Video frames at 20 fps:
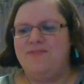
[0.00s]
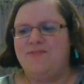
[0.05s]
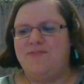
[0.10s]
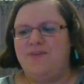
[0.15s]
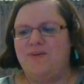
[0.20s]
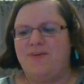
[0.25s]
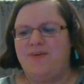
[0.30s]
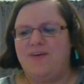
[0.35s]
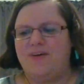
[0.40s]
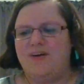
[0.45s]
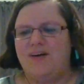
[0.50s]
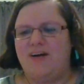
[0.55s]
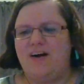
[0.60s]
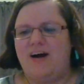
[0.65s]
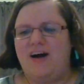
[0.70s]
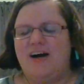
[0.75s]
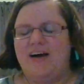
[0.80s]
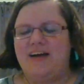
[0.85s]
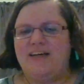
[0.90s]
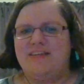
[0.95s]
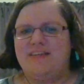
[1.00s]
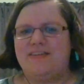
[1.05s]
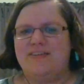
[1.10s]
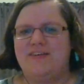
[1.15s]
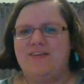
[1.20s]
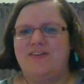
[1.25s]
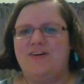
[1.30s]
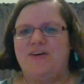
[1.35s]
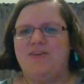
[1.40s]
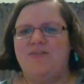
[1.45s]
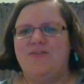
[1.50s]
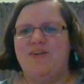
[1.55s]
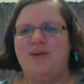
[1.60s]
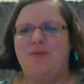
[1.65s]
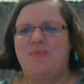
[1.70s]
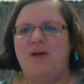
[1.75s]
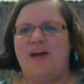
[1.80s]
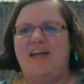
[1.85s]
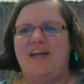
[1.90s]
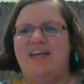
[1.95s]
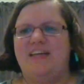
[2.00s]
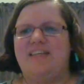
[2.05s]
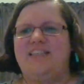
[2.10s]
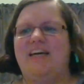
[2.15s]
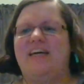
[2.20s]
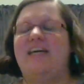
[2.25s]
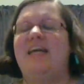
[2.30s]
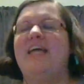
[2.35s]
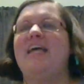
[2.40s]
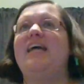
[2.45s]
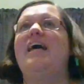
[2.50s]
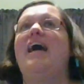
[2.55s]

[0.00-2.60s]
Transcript: for Odd Eye Circle, a rebranding. It's like,